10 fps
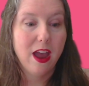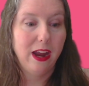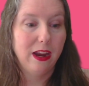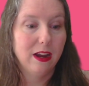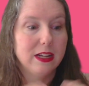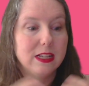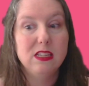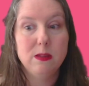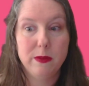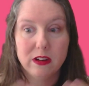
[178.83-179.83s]
and
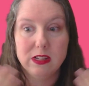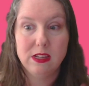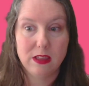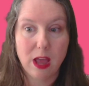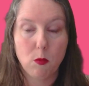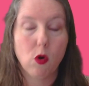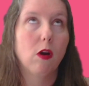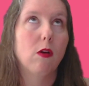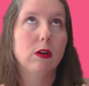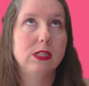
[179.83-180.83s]
experiencing that
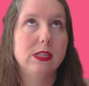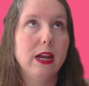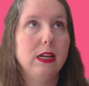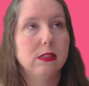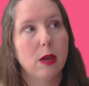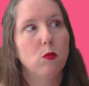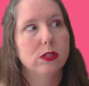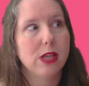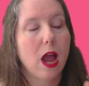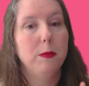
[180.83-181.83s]
more, or setting aside more
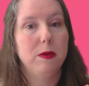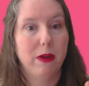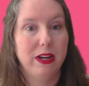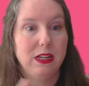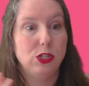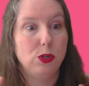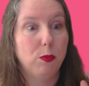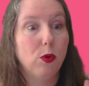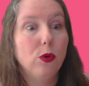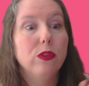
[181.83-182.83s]
time and money to
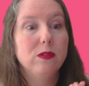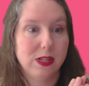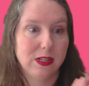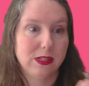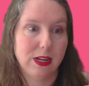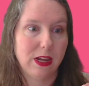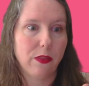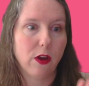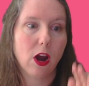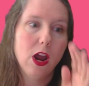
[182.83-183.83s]
pull those things together.